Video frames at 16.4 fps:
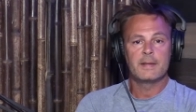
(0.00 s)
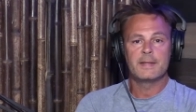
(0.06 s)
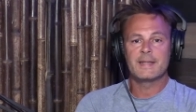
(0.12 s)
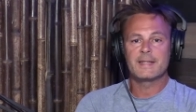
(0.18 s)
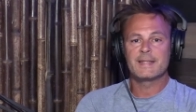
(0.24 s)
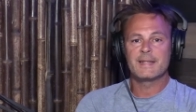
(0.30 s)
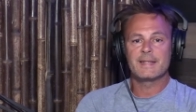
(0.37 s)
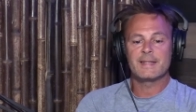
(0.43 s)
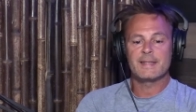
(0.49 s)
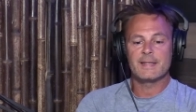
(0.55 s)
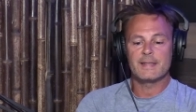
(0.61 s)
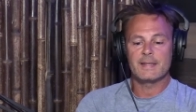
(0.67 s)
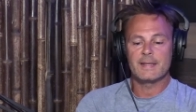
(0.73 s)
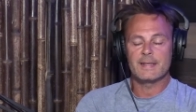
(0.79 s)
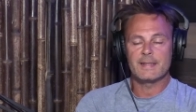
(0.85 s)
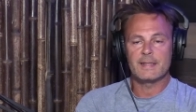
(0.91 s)
Distance,
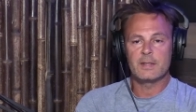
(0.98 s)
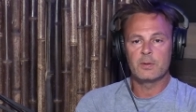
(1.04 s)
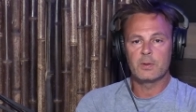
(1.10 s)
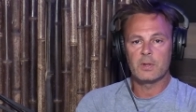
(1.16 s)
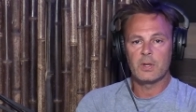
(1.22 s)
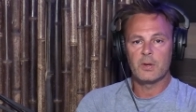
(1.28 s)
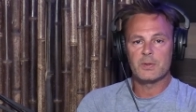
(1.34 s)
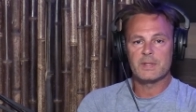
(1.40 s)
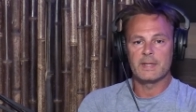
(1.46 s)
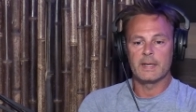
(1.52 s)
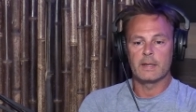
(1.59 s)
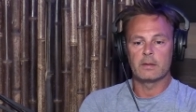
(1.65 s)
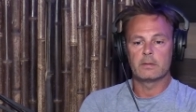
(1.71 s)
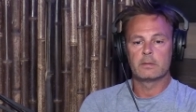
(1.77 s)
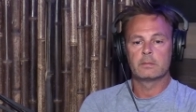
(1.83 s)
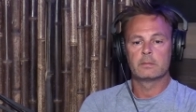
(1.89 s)
is, it's too close
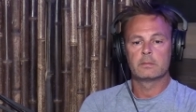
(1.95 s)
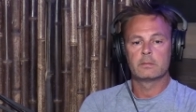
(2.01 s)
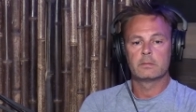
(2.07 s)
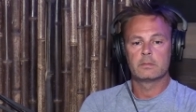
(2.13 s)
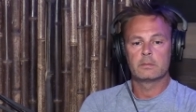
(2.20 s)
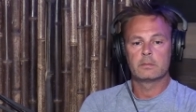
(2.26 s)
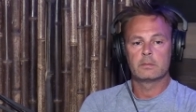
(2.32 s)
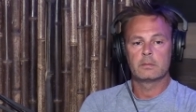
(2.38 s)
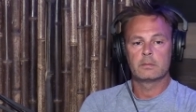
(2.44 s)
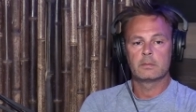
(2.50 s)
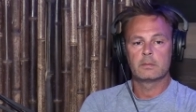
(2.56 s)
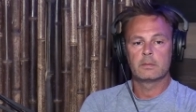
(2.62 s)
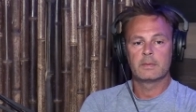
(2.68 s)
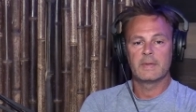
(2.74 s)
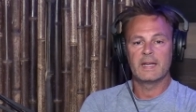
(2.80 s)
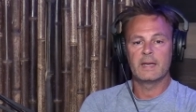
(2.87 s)
now.
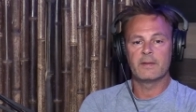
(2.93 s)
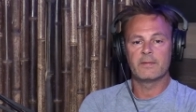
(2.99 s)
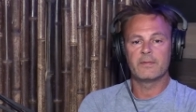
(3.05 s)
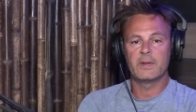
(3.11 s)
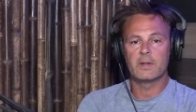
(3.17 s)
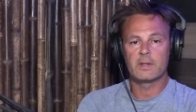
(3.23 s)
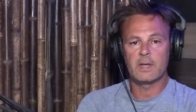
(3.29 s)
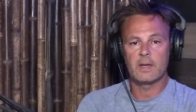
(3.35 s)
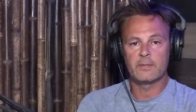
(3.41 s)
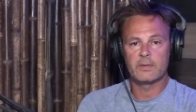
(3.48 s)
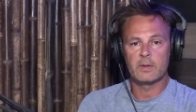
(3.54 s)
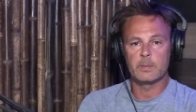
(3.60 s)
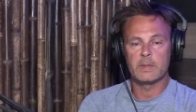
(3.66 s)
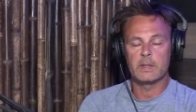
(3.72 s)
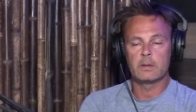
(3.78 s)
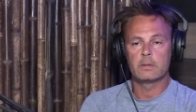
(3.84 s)
He didn't feel
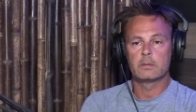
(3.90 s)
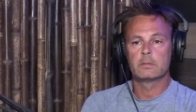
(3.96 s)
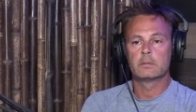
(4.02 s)
comfortable.